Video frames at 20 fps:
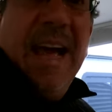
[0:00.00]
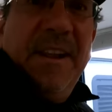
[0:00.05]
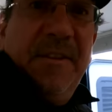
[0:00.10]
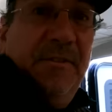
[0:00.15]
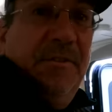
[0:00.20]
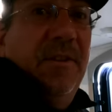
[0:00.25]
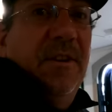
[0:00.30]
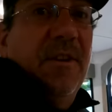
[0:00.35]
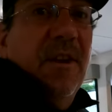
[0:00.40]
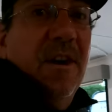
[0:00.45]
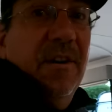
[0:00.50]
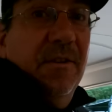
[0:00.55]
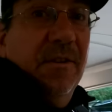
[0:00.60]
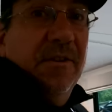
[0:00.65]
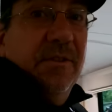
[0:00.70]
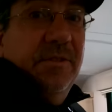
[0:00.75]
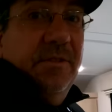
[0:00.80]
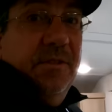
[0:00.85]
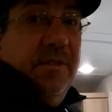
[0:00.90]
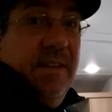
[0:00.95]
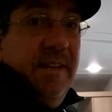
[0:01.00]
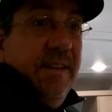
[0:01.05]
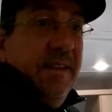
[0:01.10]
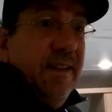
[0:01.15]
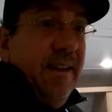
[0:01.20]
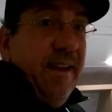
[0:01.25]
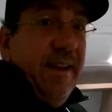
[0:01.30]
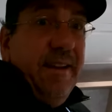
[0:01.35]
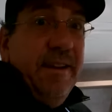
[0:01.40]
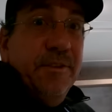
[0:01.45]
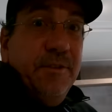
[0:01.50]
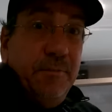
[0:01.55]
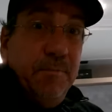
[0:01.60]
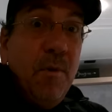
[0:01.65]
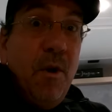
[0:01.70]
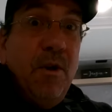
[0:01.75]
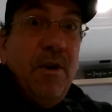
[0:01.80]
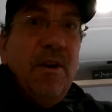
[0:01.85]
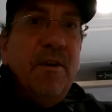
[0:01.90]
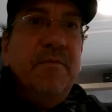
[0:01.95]
lighter the colors in a
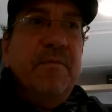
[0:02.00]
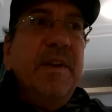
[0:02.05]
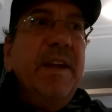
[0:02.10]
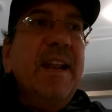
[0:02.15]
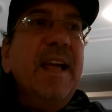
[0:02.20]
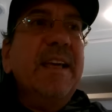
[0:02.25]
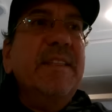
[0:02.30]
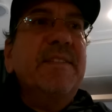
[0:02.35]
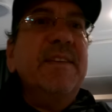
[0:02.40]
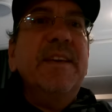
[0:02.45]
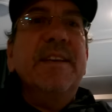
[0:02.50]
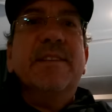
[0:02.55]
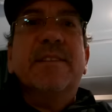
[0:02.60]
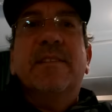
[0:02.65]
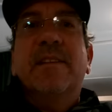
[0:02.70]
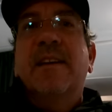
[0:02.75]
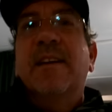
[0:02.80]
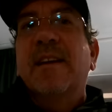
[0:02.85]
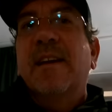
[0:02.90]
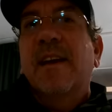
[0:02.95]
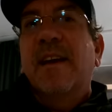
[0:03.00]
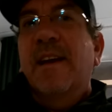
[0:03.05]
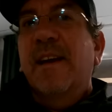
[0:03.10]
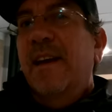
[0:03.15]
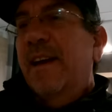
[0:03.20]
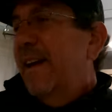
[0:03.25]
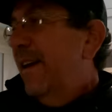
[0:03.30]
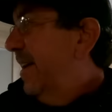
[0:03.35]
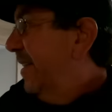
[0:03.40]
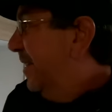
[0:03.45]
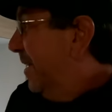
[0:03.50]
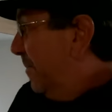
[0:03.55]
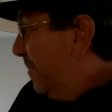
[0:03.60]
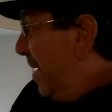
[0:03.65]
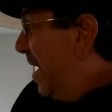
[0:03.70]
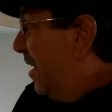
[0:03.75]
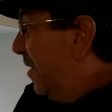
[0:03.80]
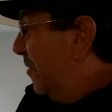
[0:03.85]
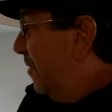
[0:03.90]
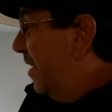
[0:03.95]
small RV like this, the
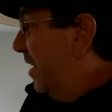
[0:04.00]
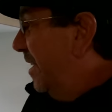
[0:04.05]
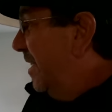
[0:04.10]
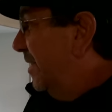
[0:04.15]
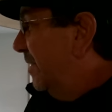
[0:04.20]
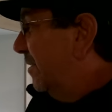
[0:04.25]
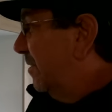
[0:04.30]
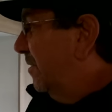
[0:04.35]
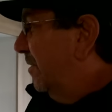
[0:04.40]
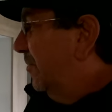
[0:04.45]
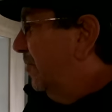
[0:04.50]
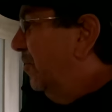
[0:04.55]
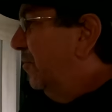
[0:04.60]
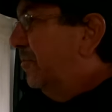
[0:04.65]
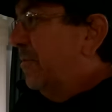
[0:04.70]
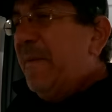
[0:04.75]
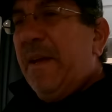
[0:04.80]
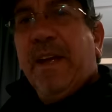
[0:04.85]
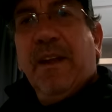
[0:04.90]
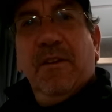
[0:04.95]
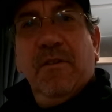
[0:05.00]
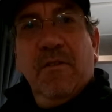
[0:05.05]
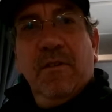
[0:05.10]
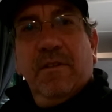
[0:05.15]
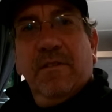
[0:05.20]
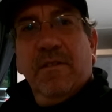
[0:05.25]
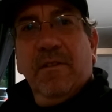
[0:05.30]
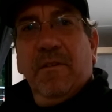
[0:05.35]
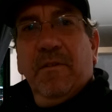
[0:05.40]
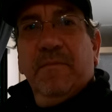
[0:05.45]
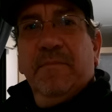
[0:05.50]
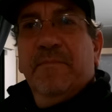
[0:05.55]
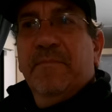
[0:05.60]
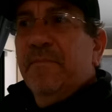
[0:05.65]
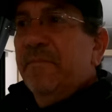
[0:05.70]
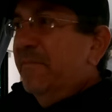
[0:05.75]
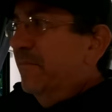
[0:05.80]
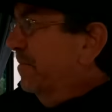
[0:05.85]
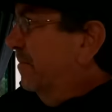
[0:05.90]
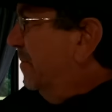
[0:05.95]
better it is to make it look, you know,
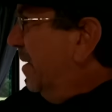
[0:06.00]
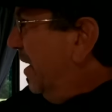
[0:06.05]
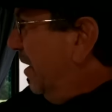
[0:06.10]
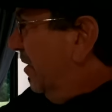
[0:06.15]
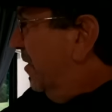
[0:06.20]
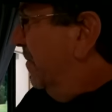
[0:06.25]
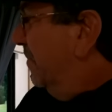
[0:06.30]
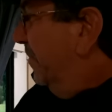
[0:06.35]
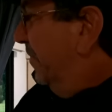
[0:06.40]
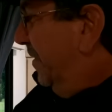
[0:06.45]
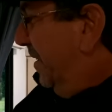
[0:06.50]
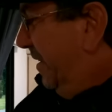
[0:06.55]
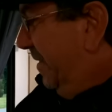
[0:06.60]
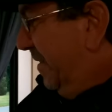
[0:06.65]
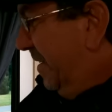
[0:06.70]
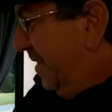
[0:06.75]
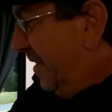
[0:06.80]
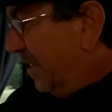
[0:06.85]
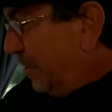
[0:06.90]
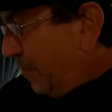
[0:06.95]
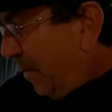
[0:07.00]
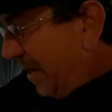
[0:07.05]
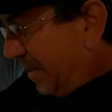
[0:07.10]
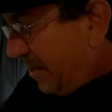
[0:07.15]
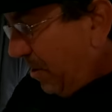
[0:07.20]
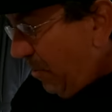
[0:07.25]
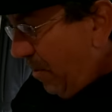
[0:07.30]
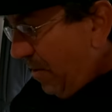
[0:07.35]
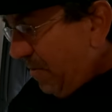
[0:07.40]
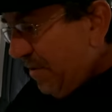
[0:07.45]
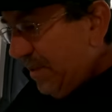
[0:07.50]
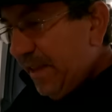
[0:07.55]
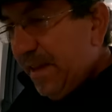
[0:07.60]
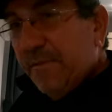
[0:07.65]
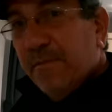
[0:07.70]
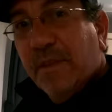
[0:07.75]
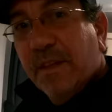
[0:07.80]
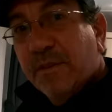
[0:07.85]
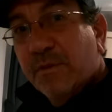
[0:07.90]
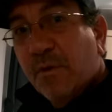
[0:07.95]
bigger. This one is the one with
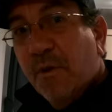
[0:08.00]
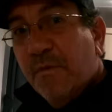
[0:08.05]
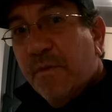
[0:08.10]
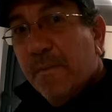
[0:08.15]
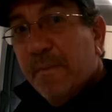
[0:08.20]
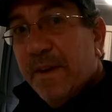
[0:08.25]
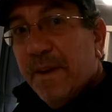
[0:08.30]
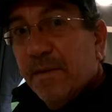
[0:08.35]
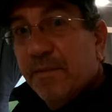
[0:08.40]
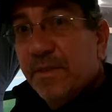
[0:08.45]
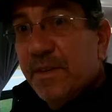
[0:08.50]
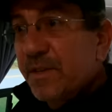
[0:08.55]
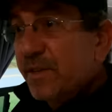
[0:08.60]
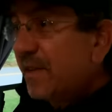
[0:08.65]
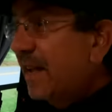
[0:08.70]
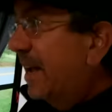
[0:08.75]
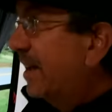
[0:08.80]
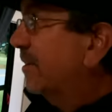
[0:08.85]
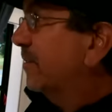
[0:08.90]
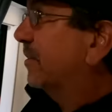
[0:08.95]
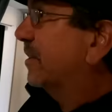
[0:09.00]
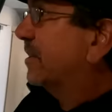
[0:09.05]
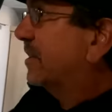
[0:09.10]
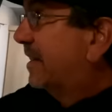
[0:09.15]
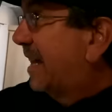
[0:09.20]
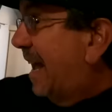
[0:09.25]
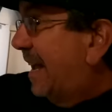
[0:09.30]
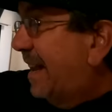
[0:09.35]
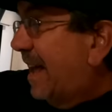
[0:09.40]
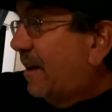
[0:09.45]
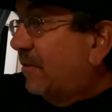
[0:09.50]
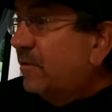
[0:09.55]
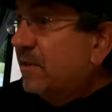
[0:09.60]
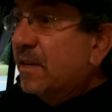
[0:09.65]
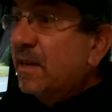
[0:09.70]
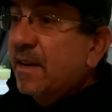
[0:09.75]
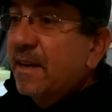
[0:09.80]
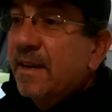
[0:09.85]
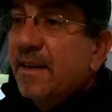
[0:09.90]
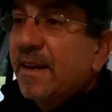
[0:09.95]
the sofa bed on this side, on the slide
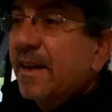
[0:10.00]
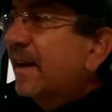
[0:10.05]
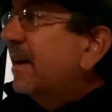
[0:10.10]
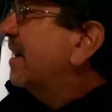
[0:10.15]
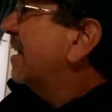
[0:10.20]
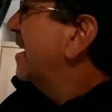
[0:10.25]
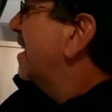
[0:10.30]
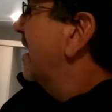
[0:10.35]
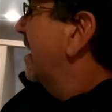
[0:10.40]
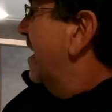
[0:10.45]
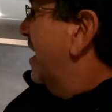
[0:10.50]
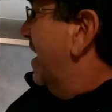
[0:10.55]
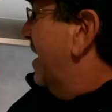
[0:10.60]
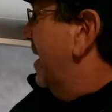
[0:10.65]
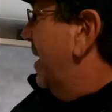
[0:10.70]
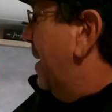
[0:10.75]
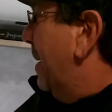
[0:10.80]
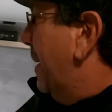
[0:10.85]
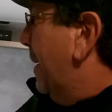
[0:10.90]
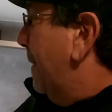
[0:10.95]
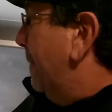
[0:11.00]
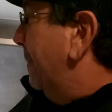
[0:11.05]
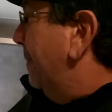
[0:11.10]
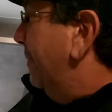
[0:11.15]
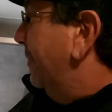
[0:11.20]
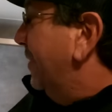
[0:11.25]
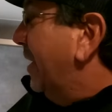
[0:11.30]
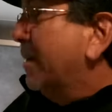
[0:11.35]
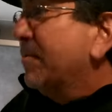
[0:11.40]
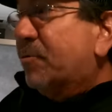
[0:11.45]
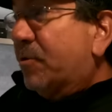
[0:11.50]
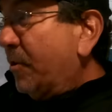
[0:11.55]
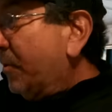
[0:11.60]
out. I'm